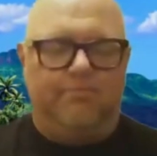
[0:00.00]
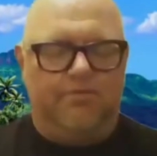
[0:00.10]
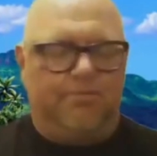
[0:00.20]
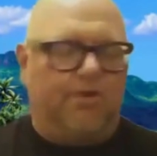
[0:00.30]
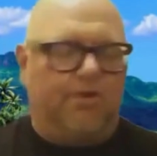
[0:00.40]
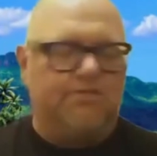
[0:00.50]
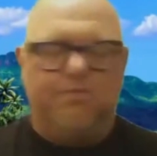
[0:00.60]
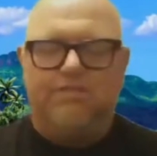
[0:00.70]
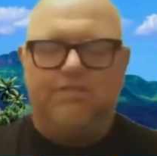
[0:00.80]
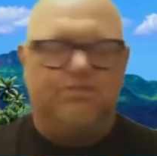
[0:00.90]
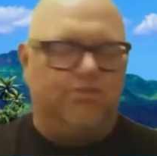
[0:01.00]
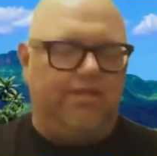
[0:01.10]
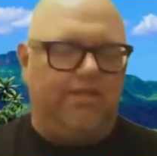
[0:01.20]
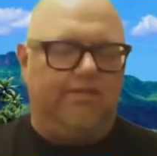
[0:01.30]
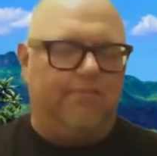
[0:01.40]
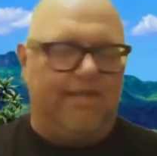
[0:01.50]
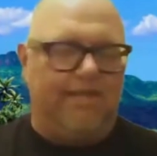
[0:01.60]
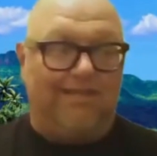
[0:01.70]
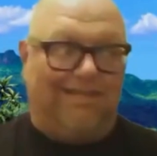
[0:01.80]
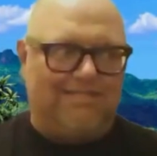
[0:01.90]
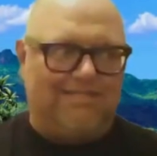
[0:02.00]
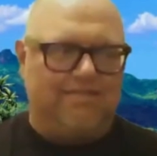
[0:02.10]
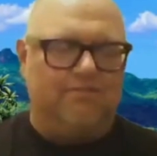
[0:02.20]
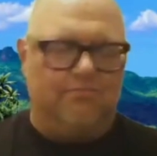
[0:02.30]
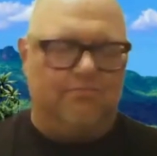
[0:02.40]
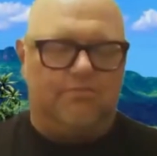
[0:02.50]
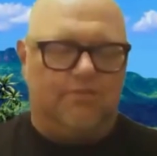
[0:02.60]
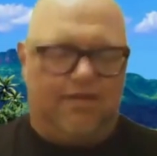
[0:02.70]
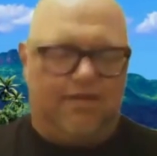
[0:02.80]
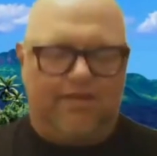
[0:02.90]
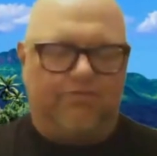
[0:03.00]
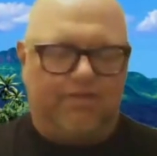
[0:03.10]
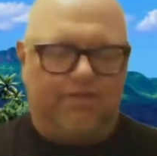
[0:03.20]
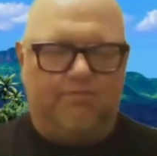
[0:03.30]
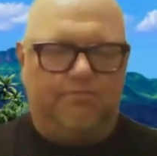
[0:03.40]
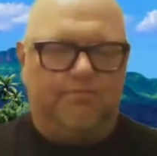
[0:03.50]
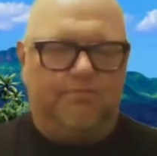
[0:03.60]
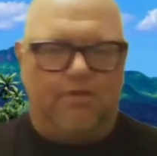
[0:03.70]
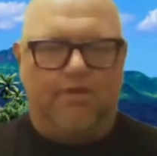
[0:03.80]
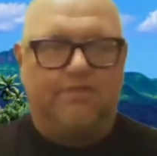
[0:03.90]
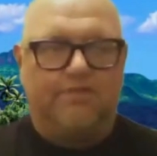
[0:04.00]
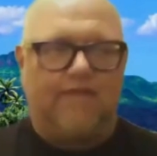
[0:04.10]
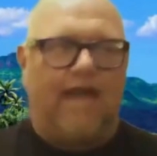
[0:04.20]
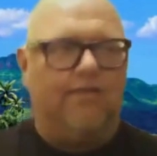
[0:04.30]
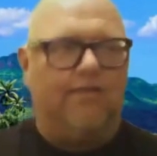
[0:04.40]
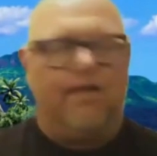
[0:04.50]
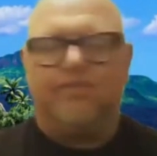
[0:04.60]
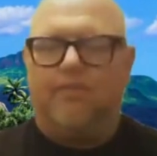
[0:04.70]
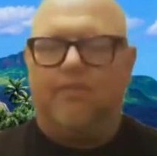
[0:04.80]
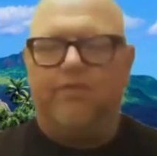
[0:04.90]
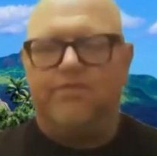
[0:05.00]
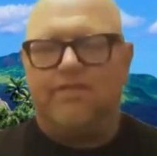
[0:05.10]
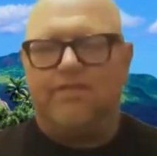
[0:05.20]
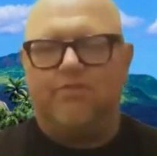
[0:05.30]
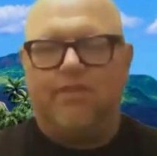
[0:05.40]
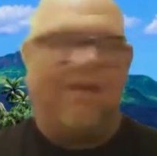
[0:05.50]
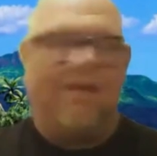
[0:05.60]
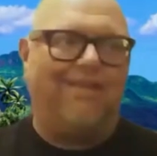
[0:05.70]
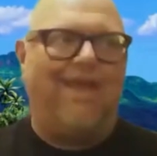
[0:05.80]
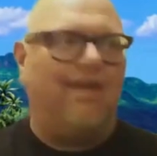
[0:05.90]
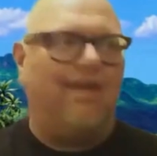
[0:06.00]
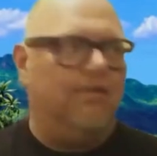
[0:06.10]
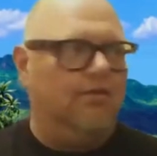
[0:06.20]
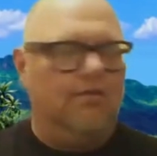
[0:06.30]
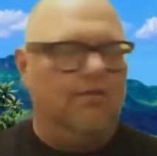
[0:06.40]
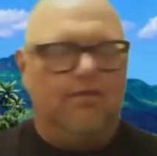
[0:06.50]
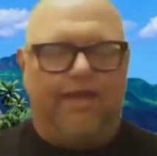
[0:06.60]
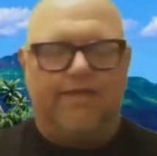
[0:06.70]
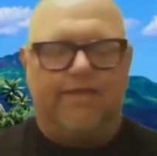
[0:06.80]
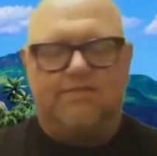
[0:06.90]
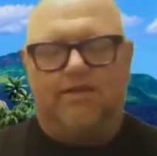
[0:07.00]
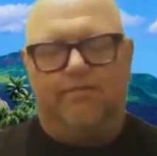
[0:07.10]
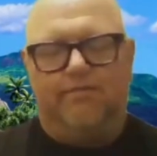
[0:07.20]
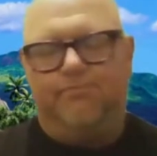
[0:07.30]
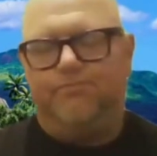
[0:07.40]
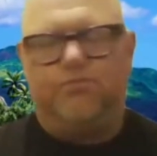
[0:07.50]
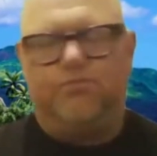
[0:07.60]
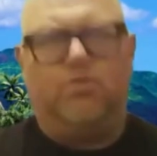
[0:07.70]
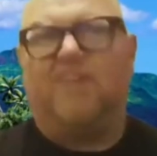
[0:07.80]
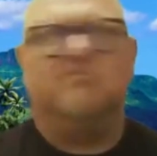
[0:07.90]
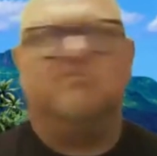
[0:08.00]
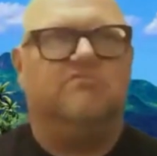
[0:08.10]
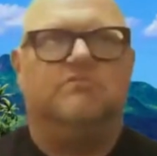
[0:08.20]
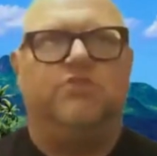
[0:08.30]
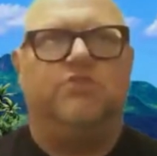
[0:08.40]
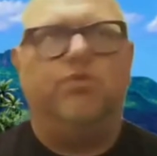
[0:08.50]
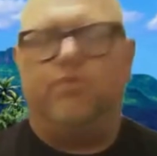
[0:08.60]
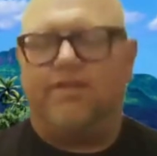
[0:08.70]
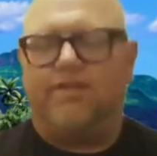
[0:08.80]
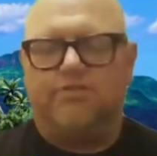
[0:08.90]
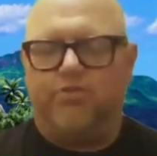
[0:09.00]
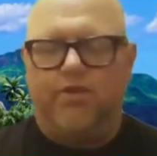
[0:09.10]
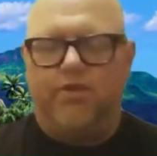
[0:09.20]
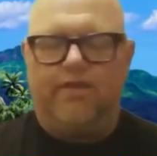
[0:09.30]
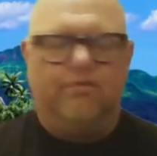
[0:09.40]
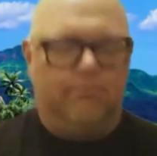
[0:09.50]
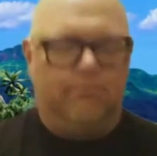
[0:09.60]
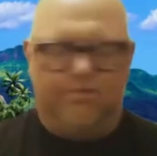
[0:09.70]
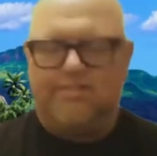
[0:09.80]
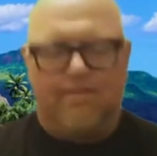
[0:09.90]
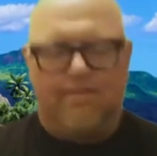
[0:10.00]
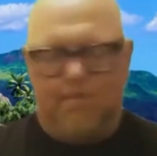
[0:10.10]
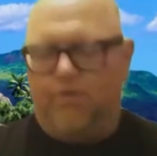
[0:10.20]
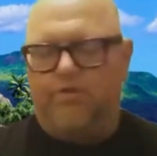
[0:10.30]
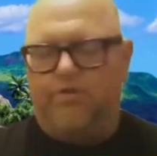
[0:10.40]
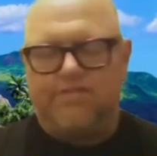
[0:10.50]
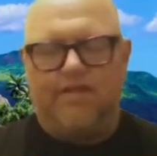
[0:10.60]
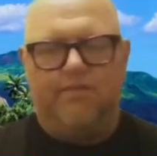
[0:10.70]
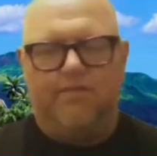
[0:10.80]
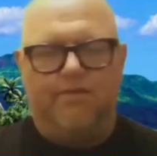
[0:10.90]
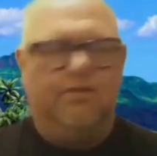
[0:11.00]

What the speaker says: parts and pieces you need to make it easy and get everything to go in. Because I thought about doing the same thing. My dad has a 2002, 2003 with the same motor set up, and